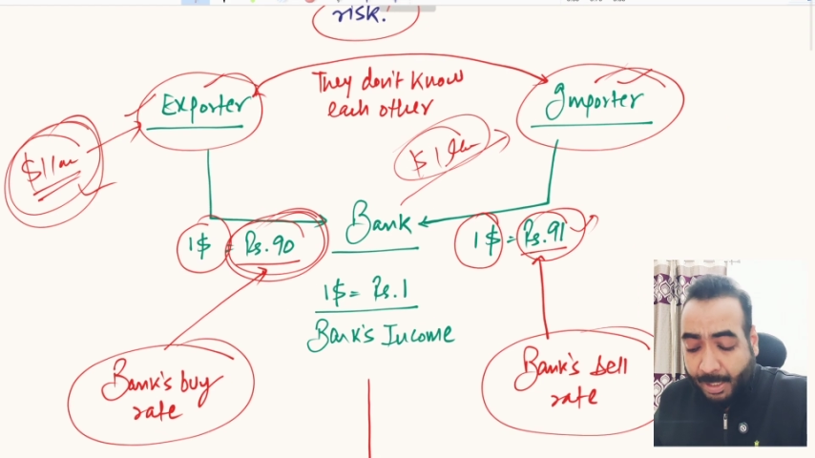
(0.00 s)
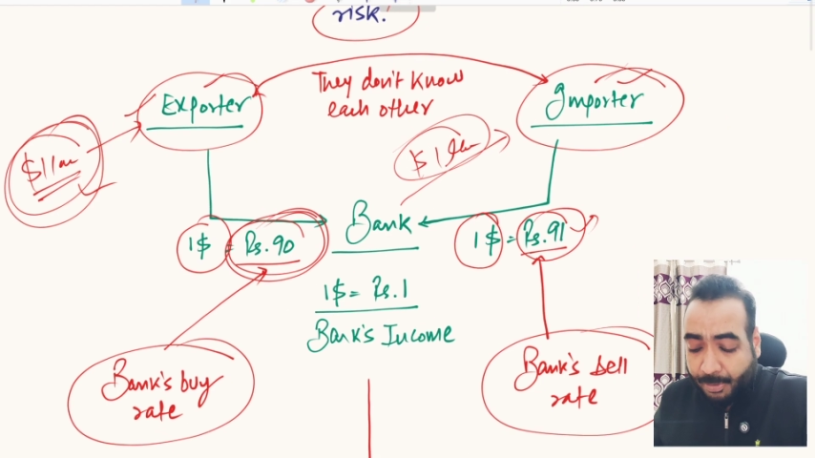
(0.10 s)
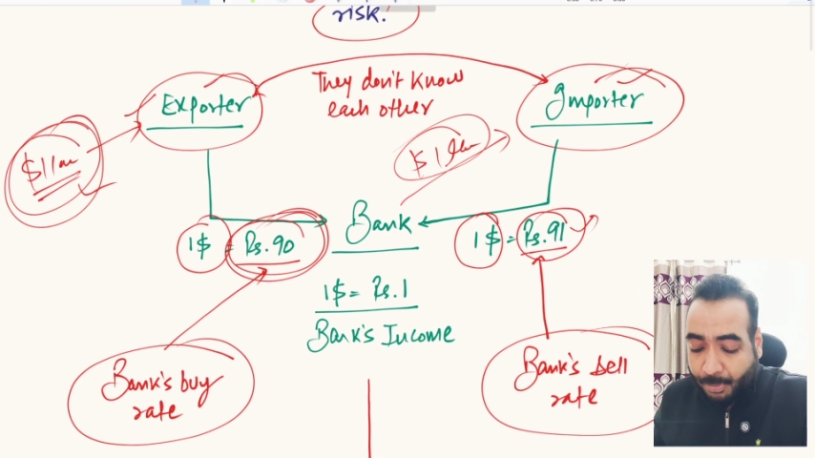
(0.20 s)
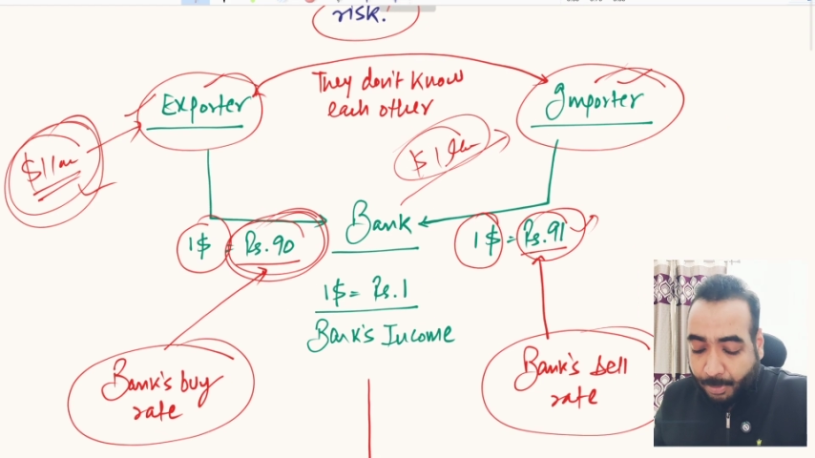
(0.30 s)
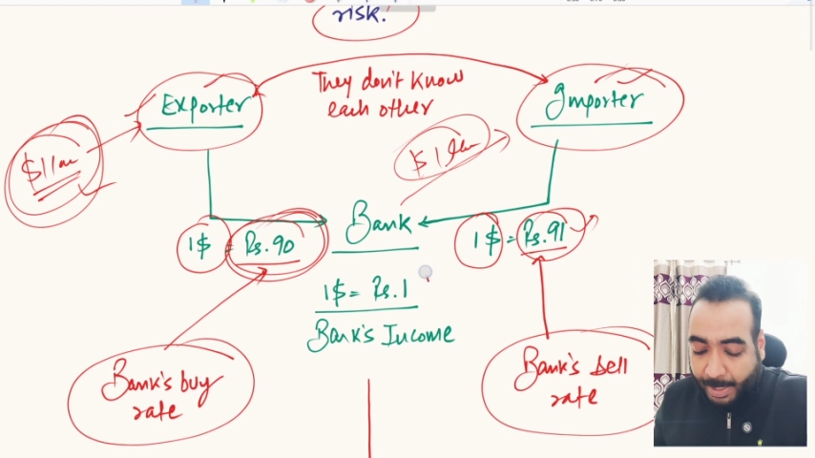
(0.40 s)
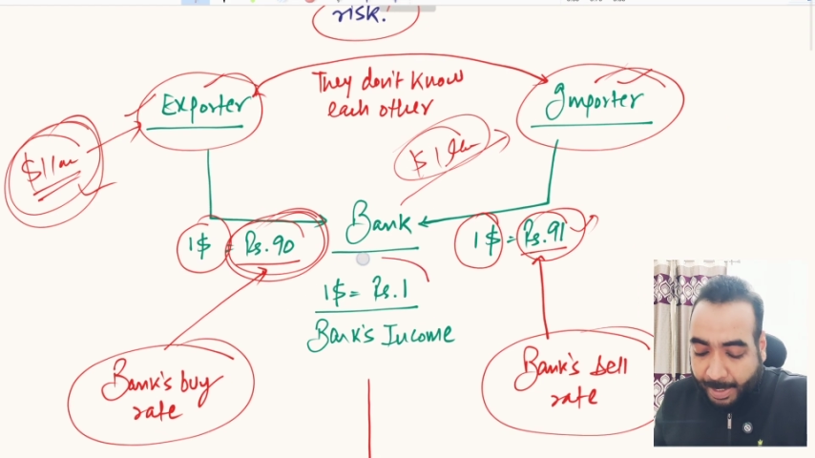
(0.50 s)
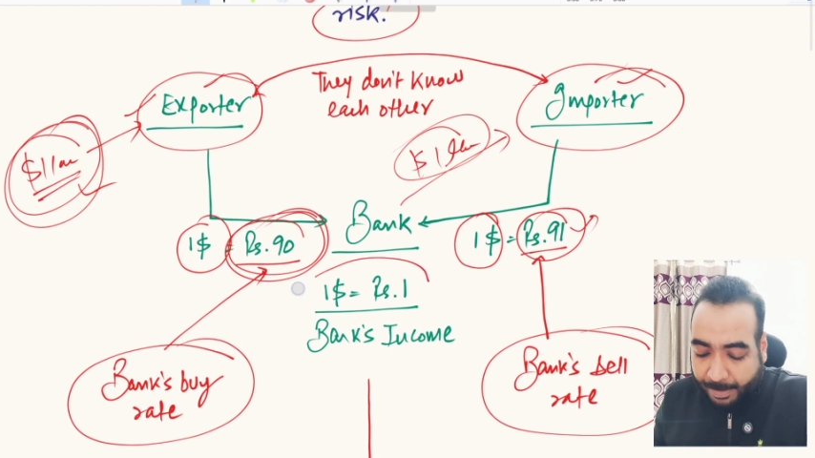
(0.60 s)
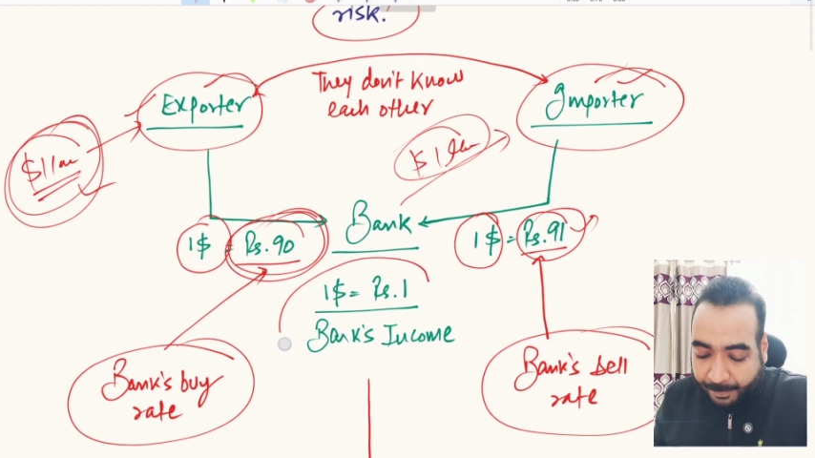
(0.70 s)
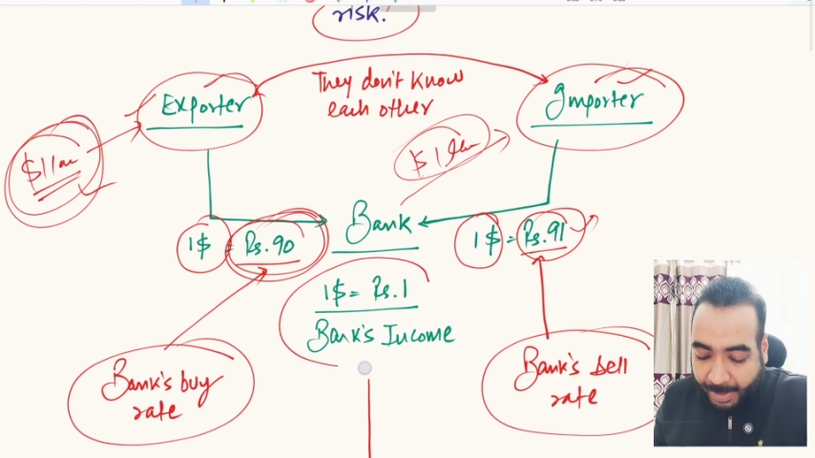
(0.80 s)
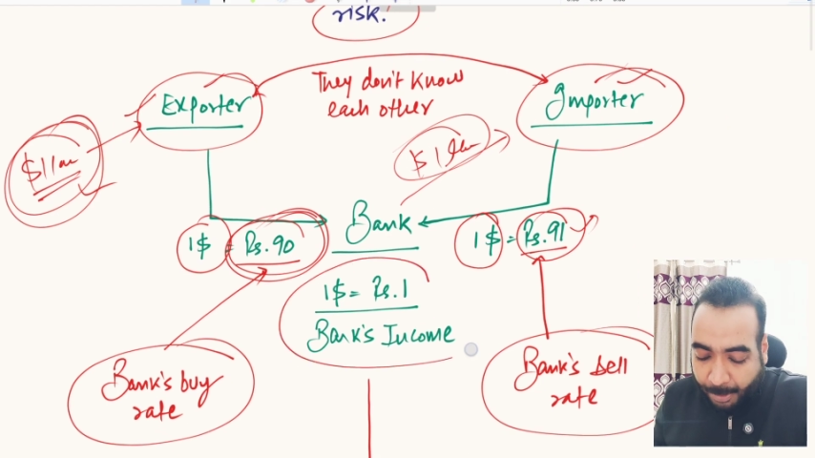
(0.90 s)
So
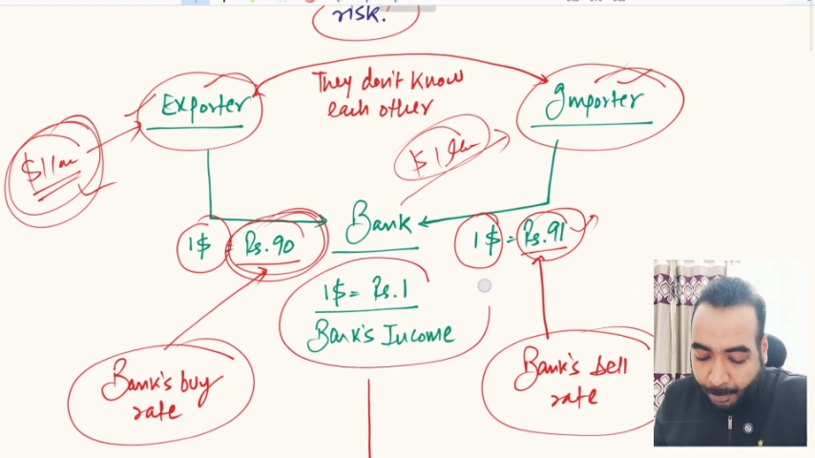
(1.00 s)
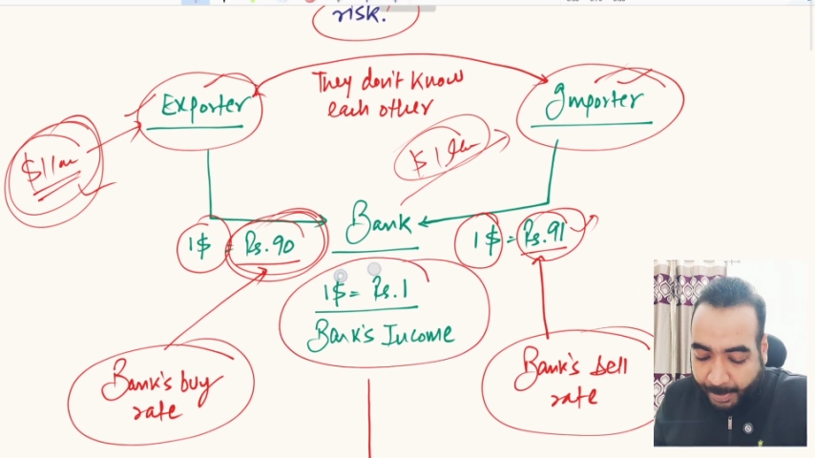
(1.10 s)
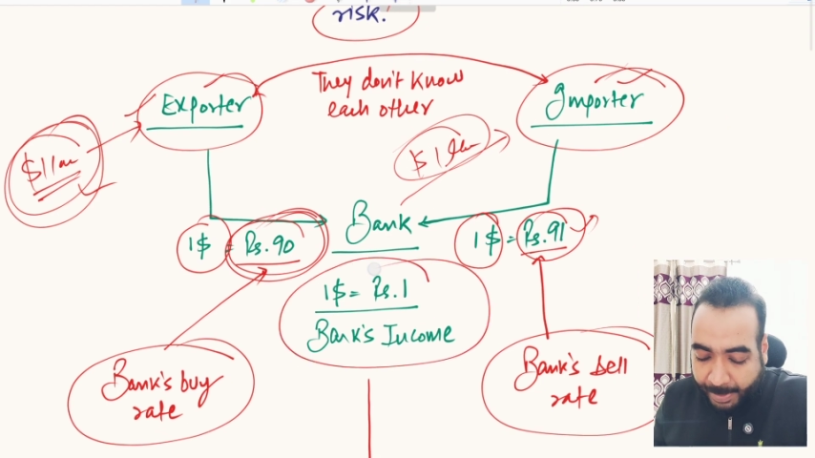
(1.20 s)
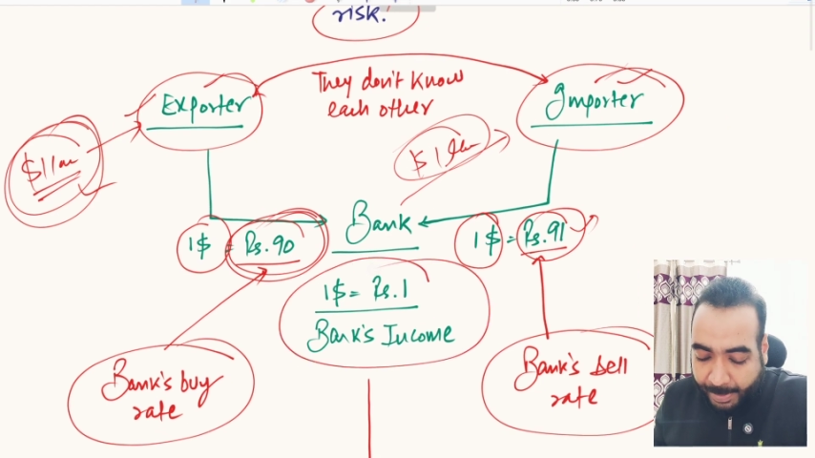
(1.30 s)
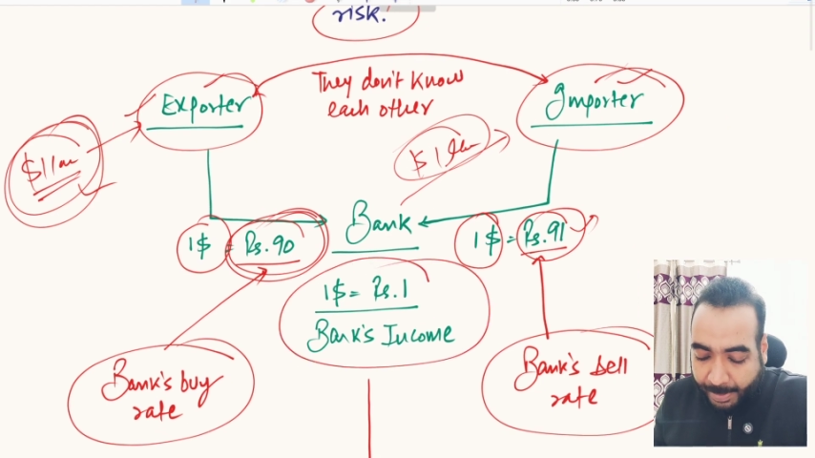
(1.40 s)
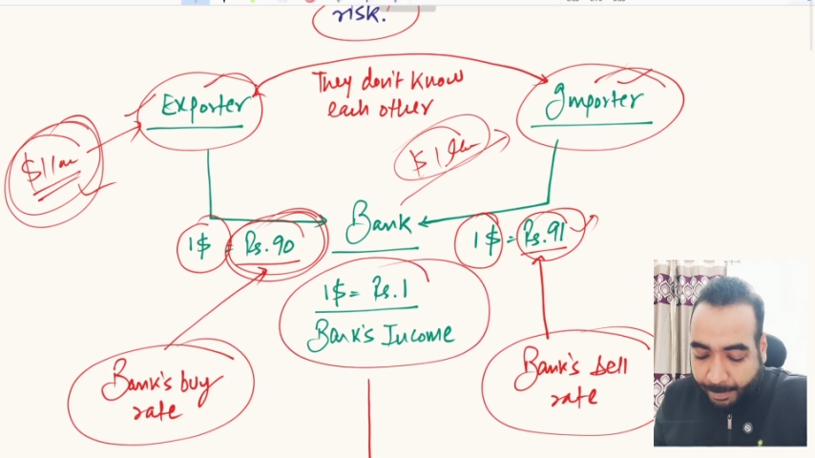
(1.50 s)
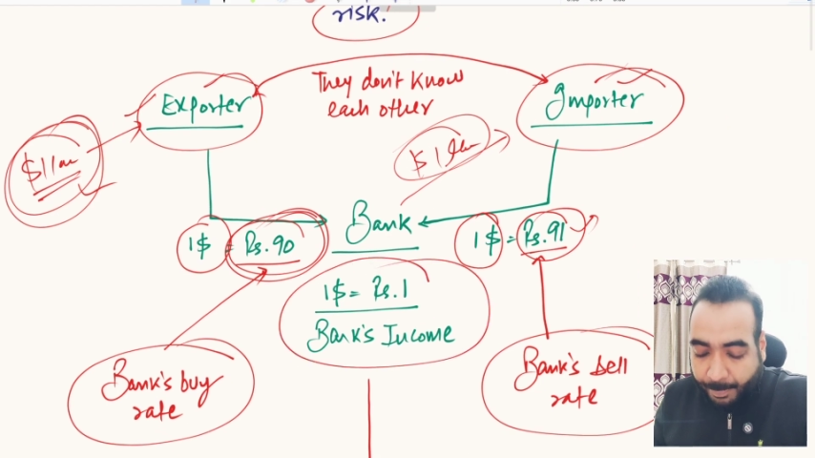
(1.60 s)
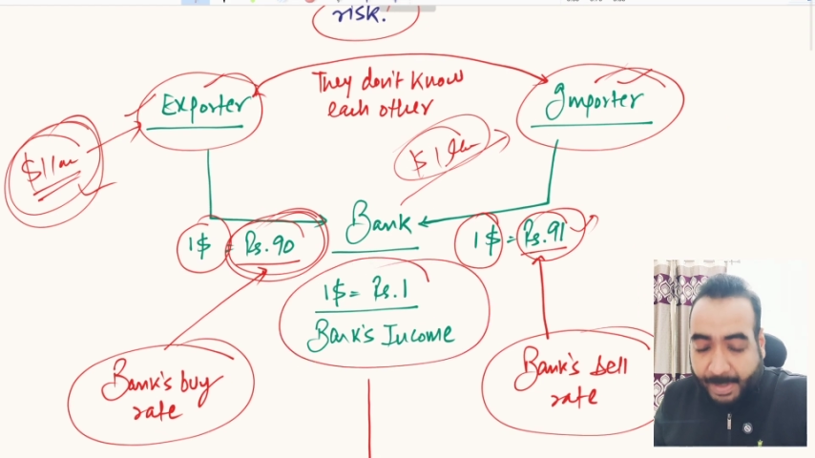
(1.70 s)
that 1 rupee